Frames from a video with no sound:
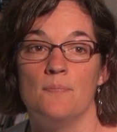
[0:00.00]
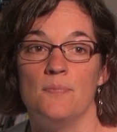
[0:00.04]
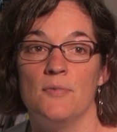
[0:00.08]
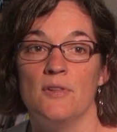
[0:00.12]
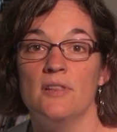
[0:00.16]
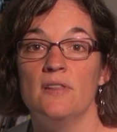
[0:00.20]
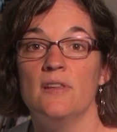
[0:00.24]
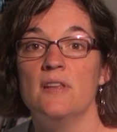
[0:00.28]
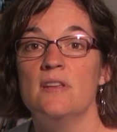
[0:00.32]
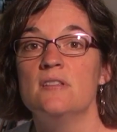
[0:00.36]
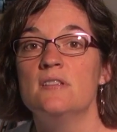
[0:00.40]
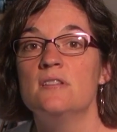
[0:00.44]

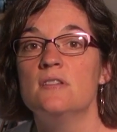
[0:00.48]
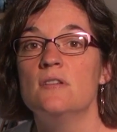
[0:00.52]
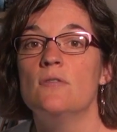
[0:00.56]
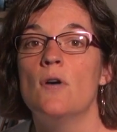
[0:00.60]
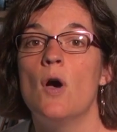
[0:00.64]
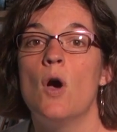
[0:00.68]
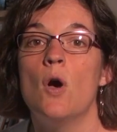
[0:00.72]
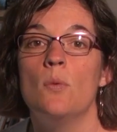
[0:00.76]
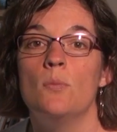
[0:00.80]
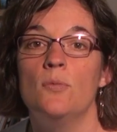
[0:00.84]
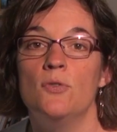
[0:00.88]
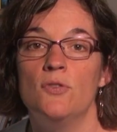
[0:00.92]
list of
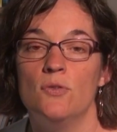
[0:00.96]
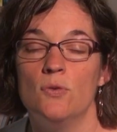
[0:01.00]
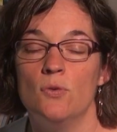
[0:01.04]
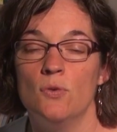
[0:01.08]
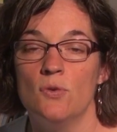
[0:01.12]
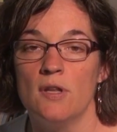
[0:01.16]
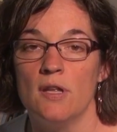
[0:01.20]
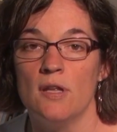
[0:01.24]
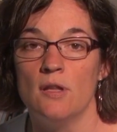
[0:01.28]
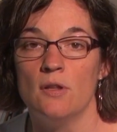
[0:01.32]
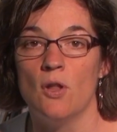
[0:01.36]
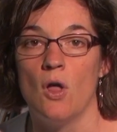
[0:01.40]

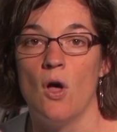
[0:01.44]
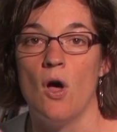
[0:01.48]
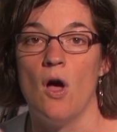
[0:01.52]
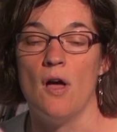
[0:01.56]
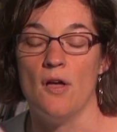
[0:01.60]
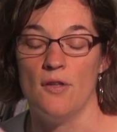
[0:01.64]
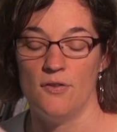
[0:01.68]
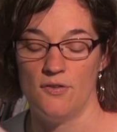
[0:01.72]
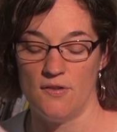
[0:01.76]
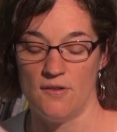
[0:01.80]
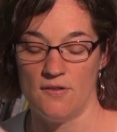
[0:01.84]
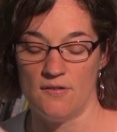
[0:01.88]
homeschooling
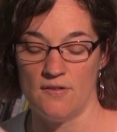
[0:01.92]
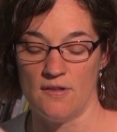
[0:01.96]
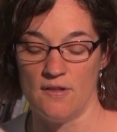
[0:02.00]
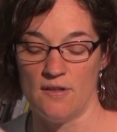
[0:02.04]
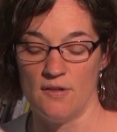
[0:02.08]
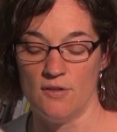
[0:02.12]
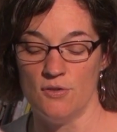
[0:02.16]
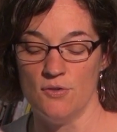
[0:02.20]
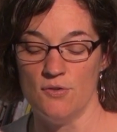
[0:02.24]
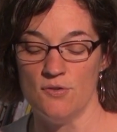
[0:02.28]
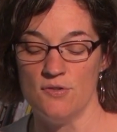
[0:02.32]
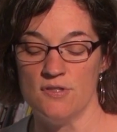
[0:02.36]
laws. It
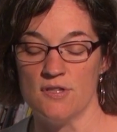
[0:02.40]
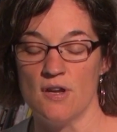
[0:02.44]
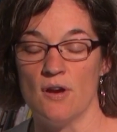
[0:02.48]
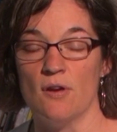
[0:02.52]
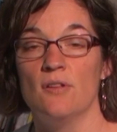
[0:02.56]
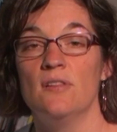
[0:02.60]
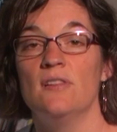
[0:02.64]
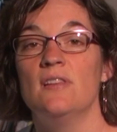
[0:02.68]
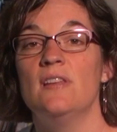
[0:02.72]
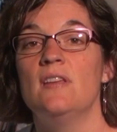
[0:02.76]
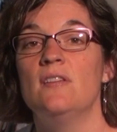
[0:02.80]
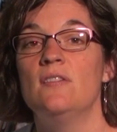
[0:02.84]
includes
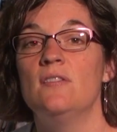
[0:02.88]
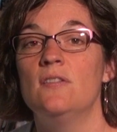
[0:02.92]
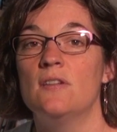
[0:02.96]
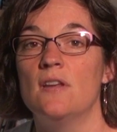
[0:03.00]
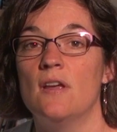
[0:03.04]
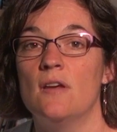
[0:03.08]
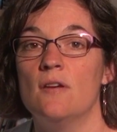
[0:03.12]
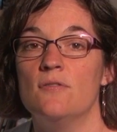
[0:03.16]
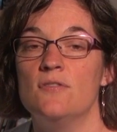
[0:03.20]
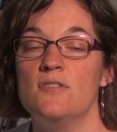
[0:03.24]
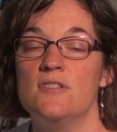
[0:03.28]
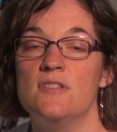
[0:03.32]
our list
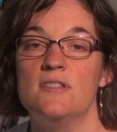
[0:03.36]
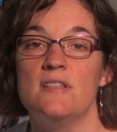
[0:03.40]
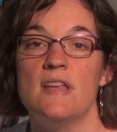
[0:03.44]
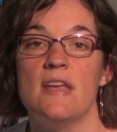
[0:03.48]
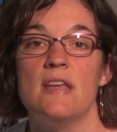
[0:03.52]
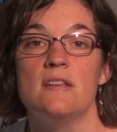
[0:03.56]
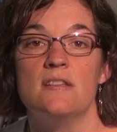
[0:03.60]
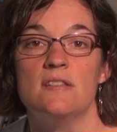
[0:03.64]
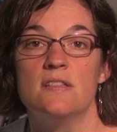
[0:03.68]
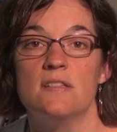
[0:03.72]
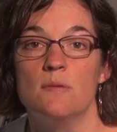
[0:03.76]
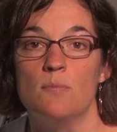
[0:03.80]
of
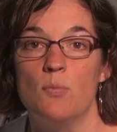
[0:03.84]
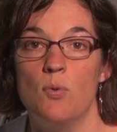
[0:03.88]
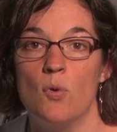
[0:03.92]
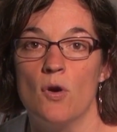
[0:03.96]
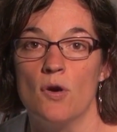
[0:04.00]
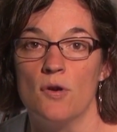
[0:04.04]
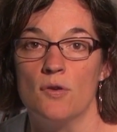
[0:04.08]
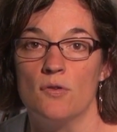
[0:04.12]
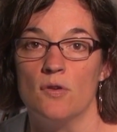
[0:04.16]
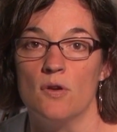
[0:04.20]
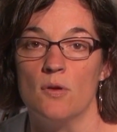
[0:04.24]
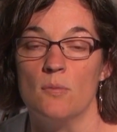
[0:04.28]
state
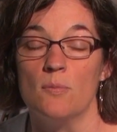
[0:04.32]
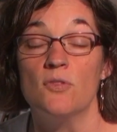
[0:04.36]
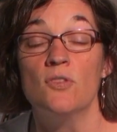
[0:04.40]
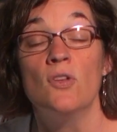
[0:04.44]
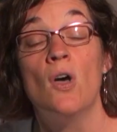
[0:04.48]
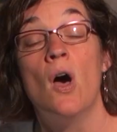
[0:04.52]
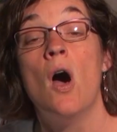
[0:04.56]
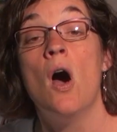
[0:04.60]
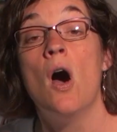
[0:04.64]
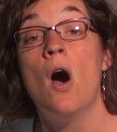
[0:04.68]
support groups.